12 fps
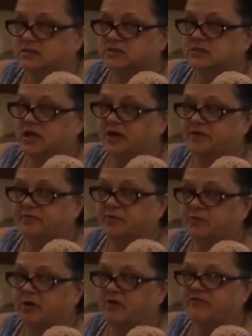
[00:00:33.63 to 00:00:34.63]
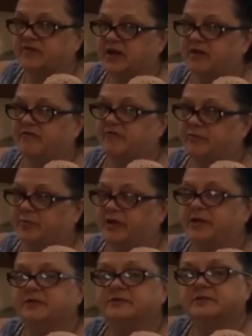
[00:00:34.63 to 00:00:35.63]
it's kind of a rough day for me,
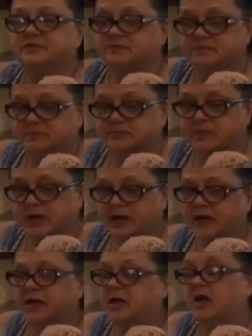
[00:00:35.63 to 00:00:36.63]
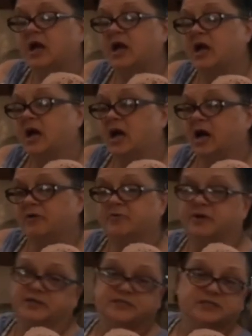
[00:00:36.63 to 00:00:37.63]
but I
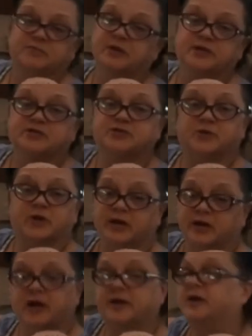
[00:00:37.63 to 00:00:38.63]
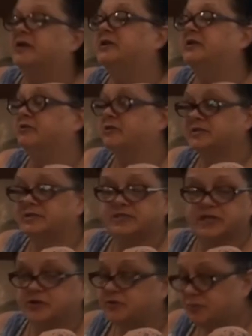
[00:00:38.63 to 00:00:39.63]
wanted to make sure I got on here to
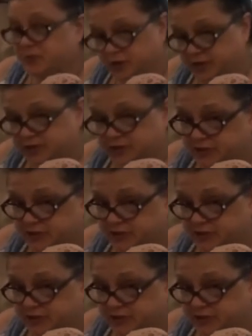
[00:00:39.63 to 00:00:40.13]
say good morning